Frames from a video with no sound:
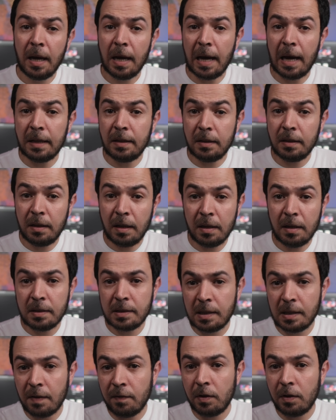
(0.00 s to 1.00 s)
editing
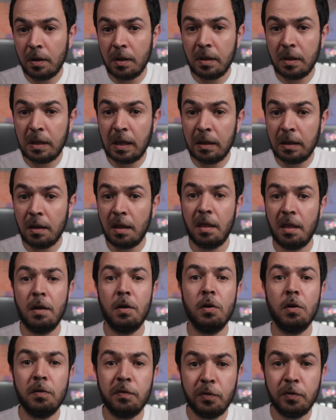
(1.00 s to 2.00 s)
several tens
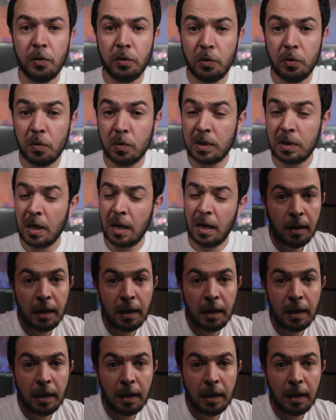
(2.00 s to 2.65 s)
of photos.